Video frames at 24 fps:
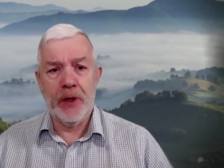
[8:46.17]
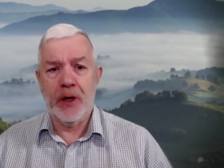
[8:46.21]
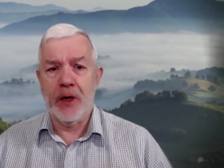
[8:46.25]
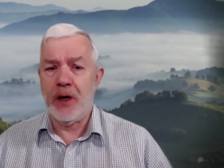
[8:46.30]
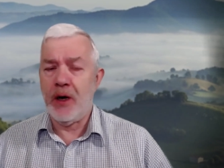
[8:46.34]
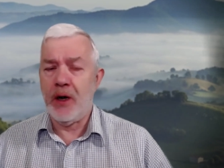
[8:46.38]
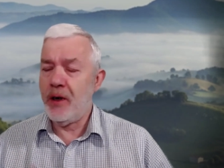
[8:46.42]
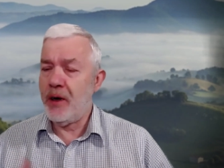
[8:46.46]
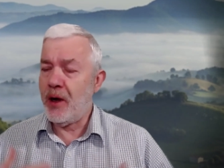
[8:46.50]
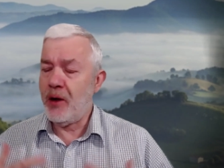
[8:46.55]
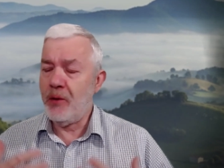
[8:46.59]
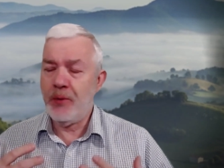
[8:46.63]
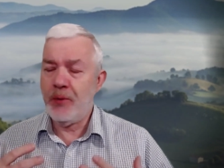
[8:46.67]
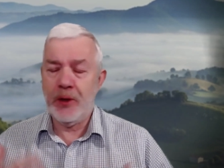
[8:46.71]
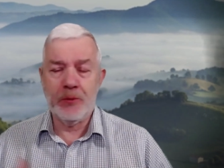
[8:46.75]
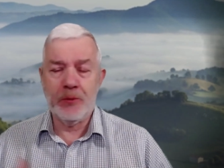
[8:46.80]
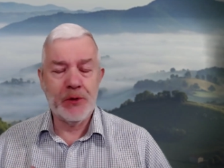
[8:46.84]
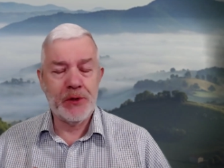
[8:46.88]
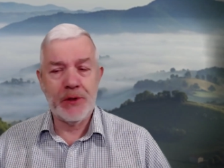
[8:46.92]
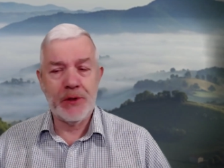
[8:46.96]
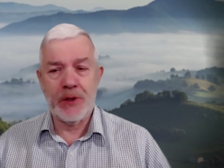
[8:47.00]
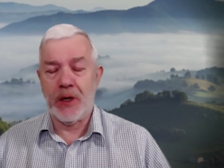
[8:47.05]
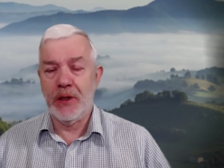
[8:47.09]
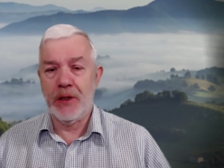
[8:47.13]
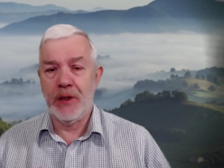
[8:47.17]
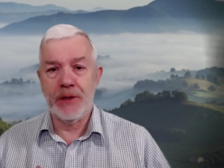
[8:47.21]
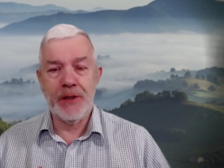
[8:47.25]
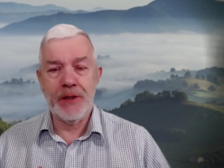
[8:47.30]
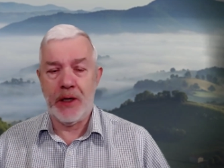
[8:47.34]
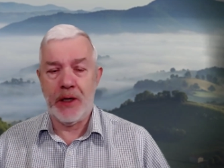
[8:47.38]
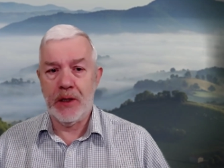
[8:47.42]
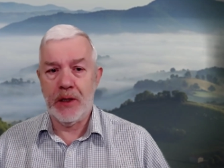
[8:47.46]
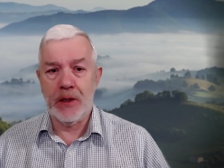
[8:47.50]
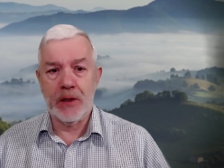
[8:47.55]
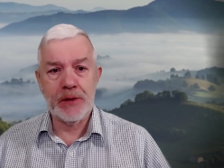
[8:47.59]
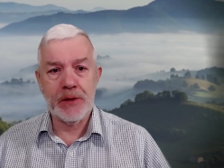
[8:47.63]
And I know people say this
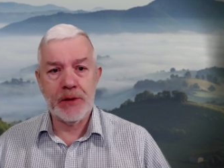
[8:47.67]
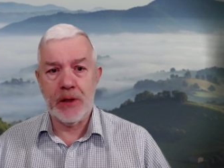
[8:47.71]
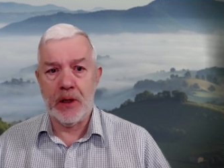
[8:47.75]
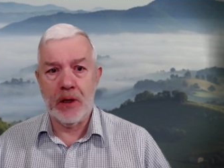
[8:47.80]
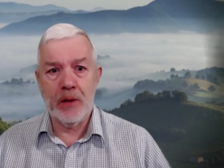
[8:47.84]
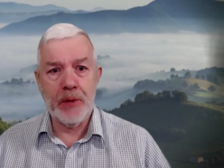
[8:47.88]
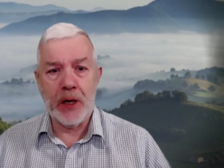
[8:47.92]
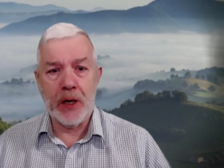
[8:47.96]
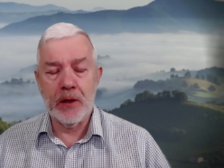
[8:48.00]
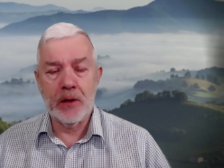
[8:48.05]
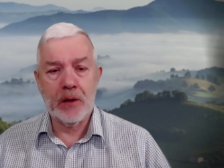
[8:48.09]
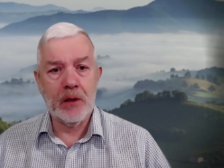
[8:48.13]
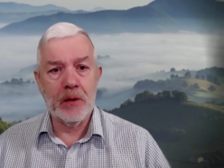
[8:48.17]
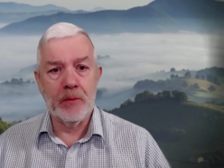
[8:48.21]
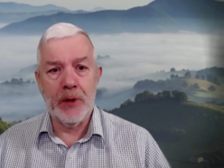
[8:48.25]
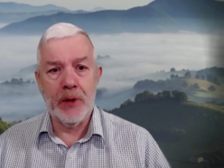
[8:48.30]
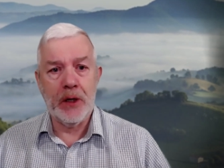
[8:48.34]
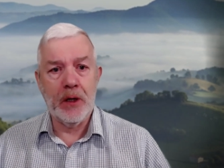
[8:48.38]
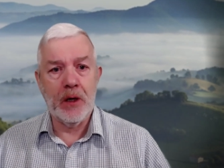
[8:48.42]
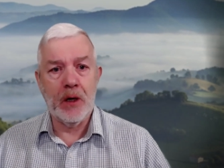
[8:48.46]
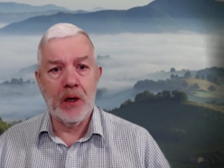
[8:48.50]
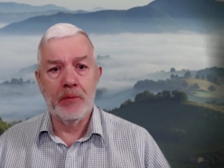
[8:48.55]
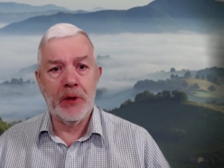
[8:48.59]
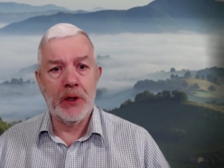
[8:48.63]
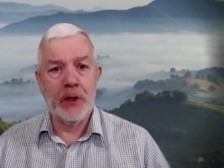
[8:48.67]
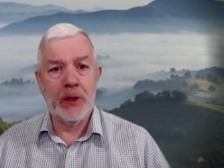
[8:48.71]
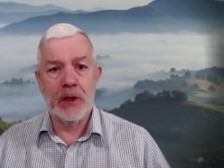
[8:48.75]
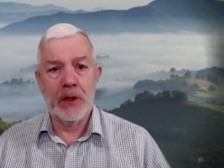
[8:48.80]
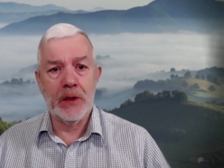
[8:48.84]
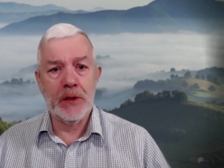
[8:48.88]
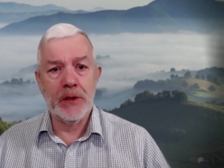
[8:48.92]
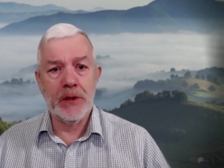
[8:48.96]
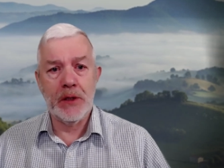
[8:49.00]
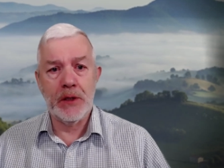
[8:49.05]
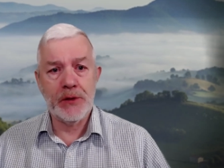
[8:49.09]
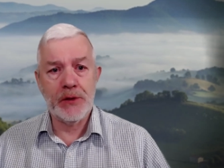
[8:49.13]
endlessly about the Camino, but it
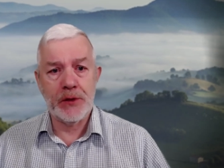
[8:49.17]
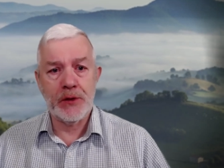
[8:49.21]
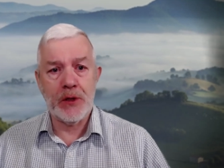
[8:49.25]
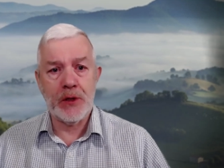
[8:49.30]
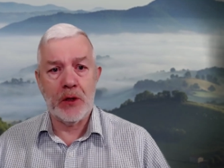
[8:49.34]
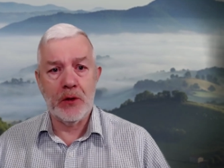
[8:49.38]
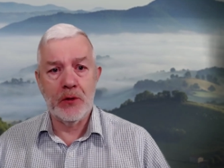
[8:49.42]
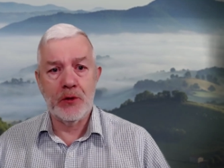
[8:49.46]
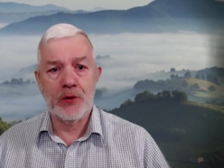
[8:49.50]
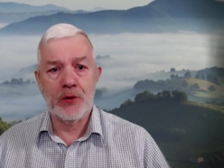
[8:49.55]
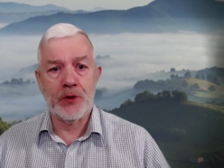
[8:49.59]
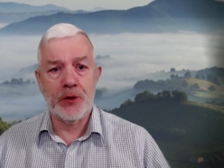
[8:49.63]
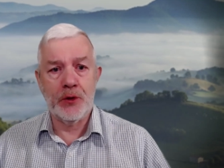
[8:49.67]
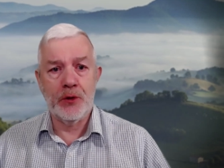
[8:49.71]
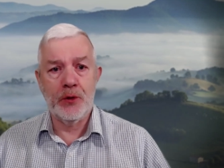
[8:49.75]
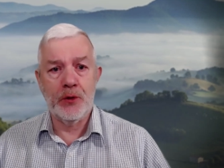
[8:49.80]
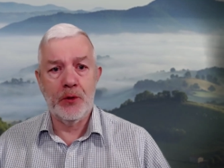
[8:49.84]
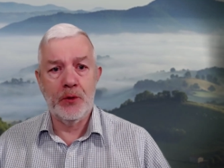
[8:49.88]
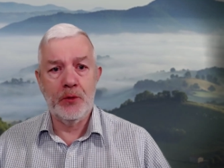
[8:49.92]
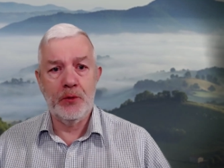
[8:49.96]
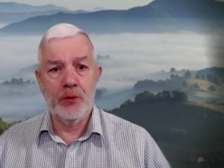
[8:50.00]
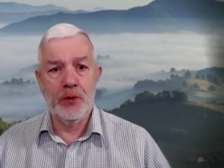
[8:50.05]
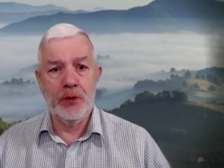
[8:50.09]
is so true.